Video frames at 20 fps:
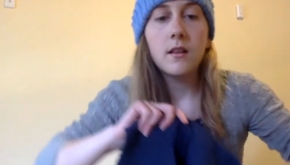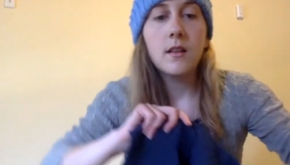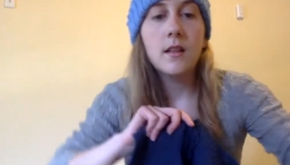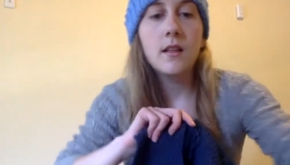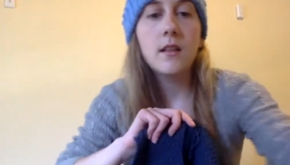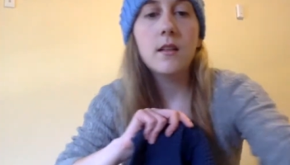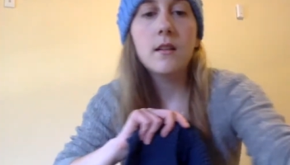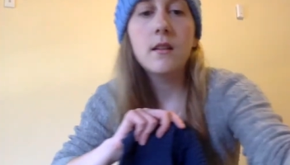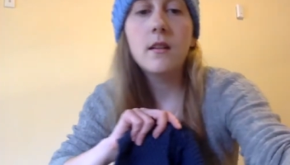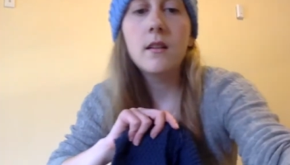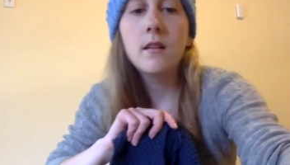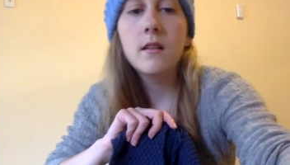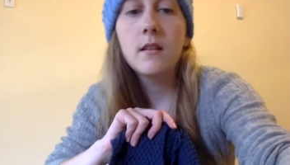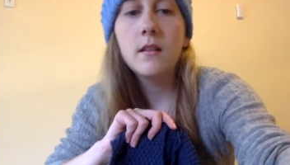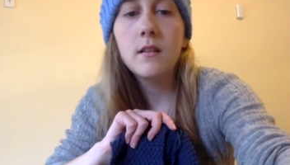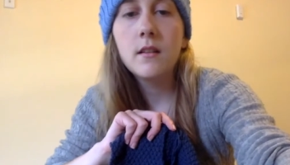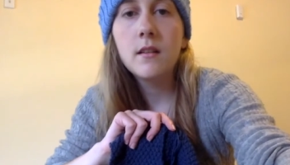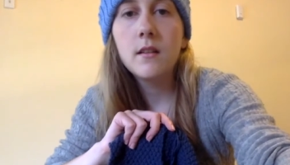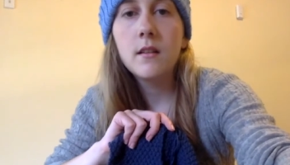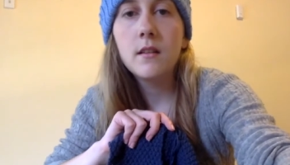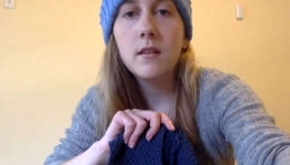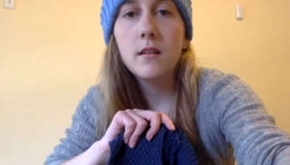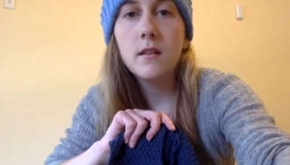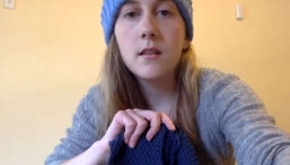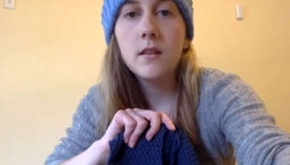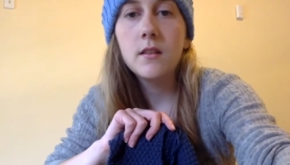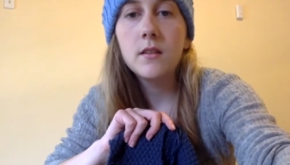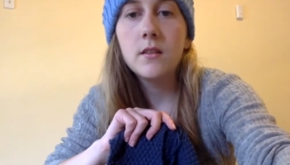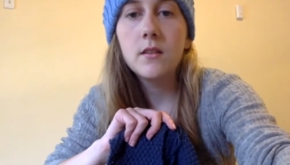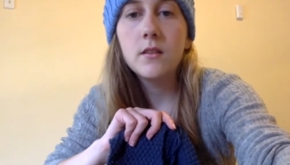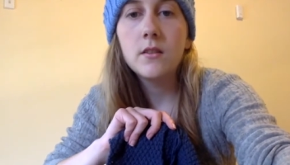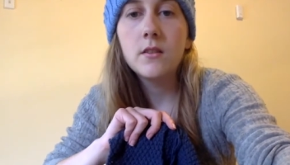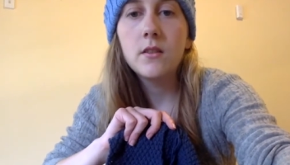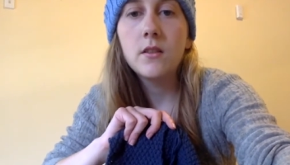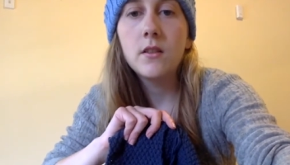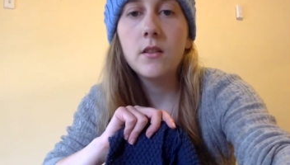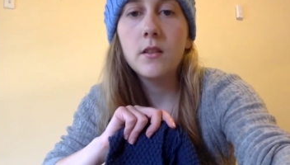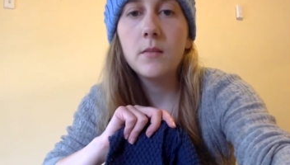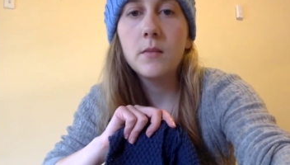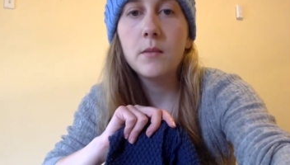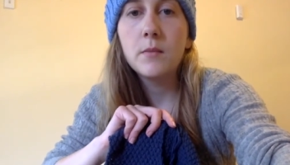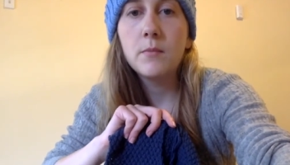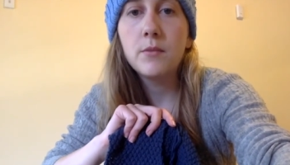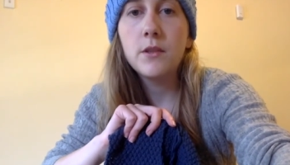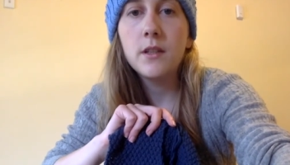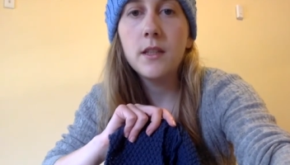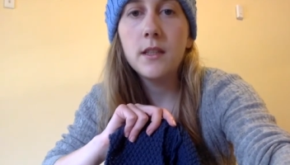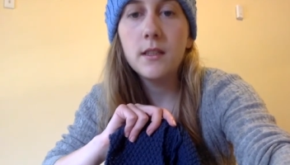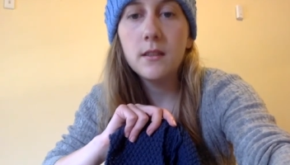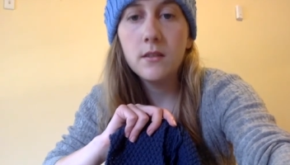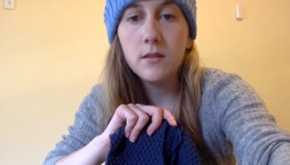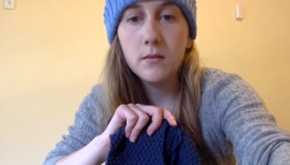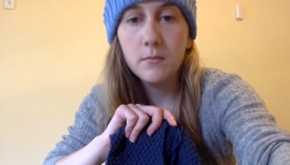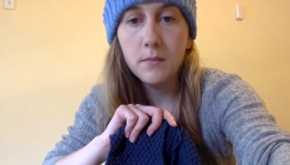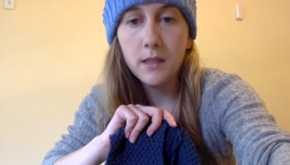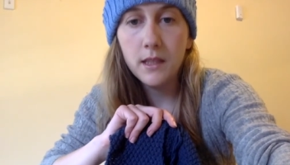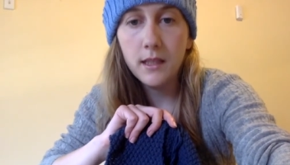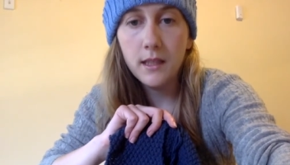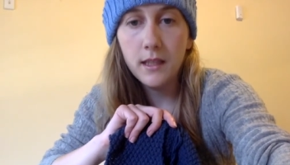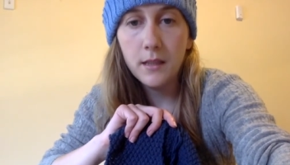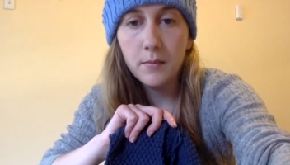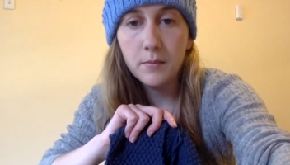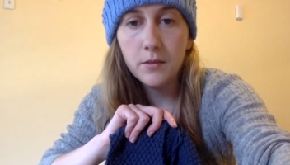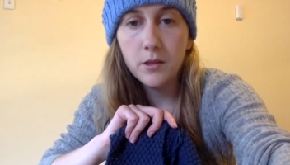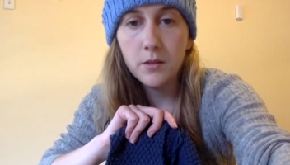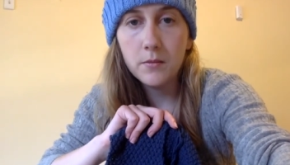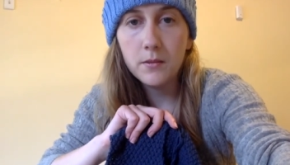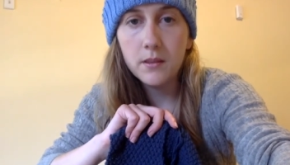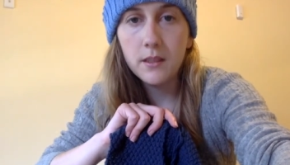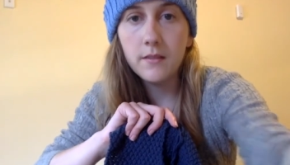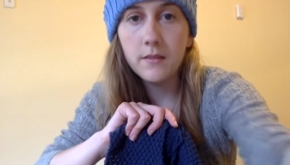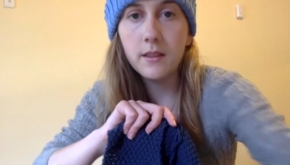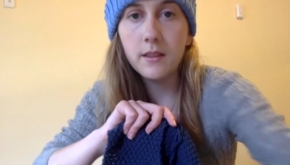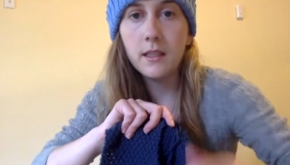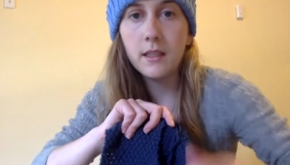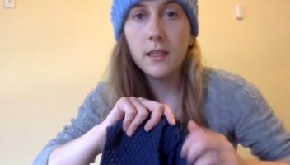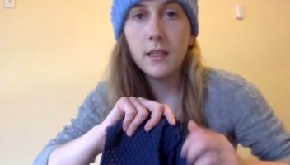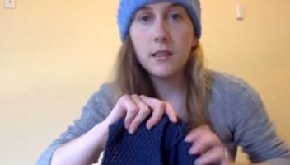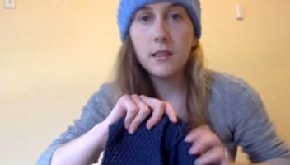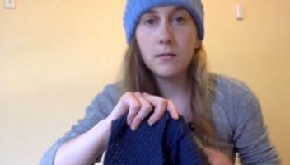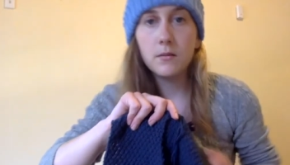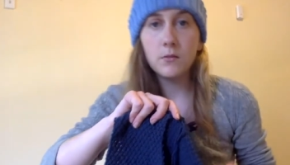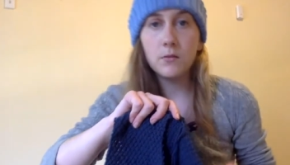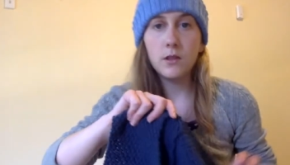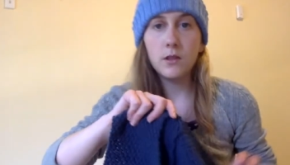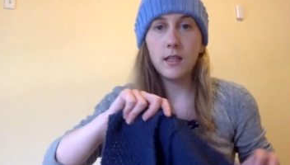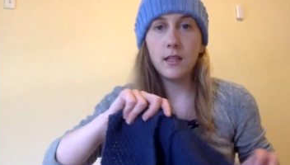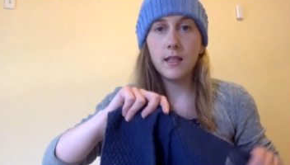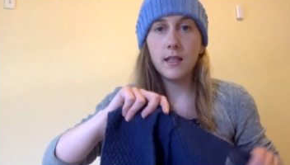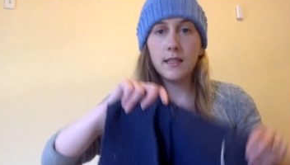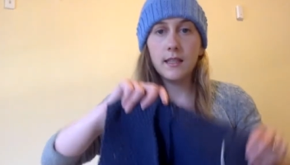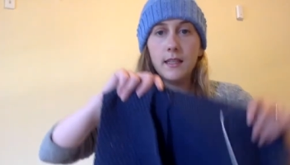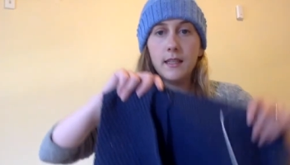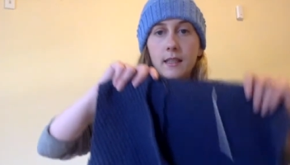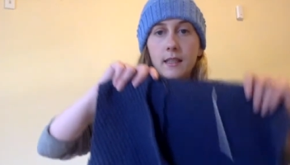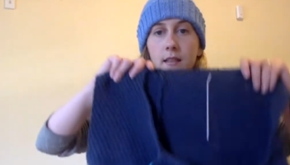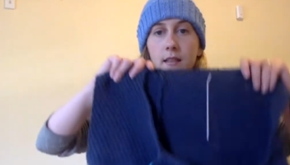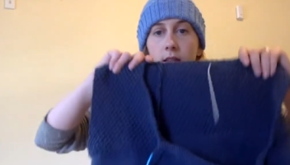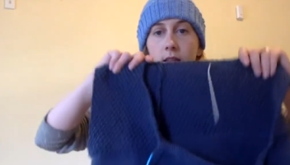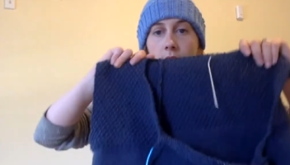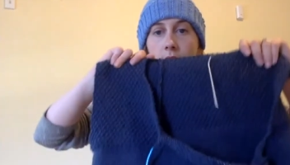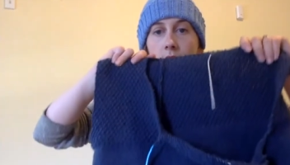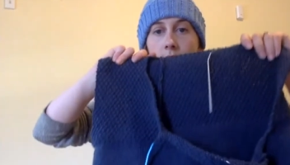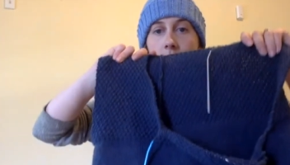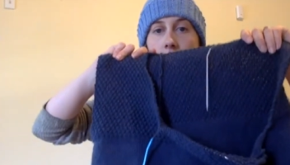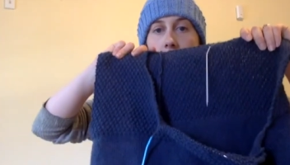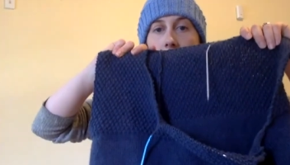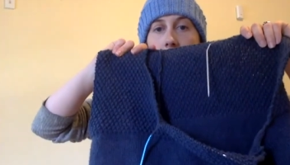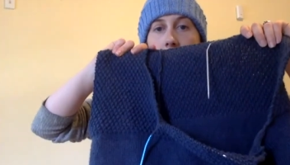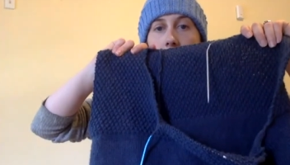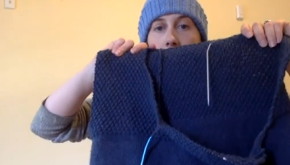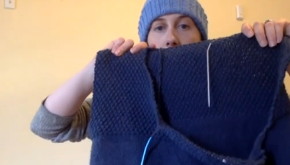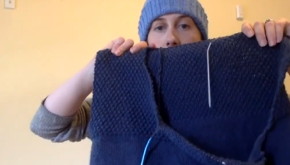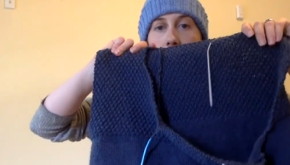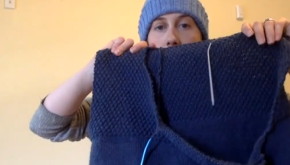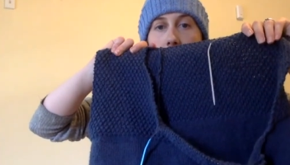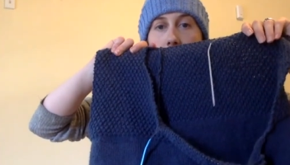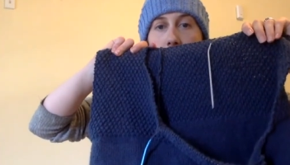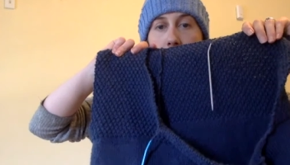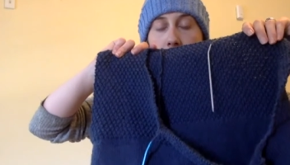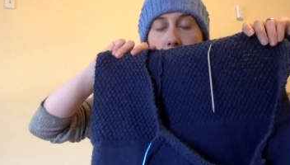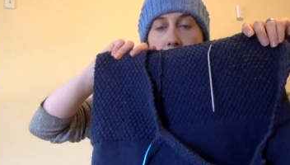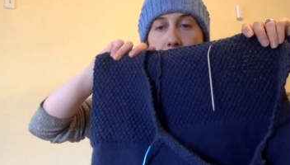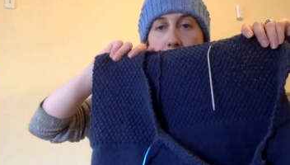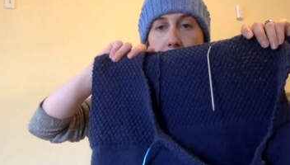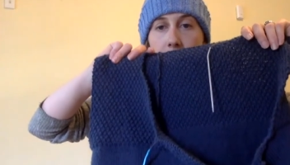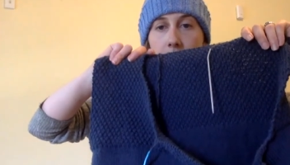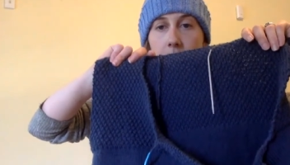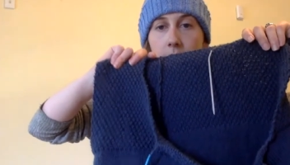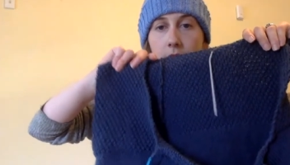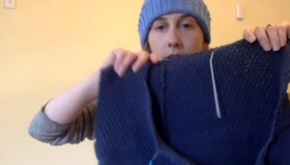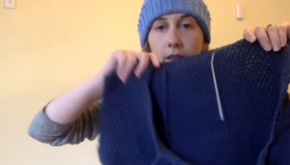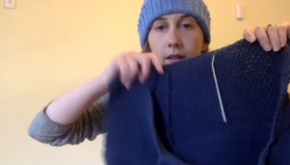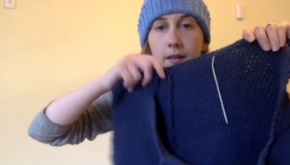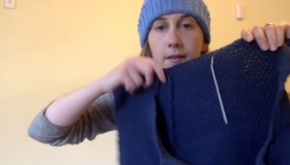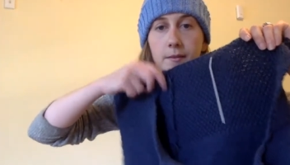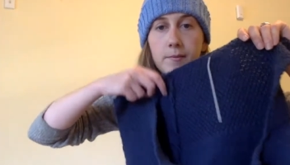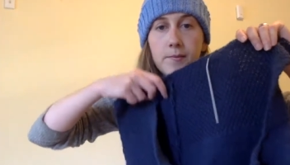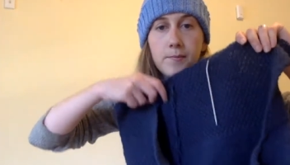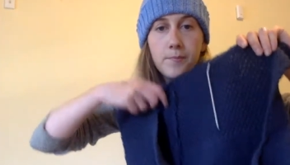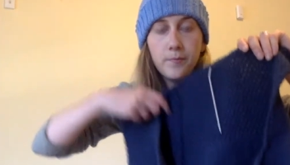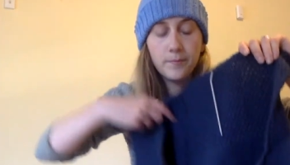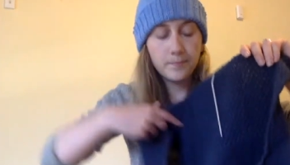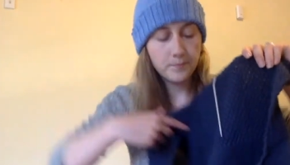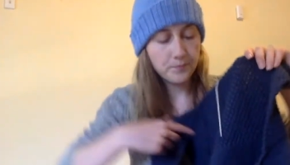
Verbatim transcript: and the Let's just turn up the brightness on my laptop, see if I can get some more light here. There we are. Um,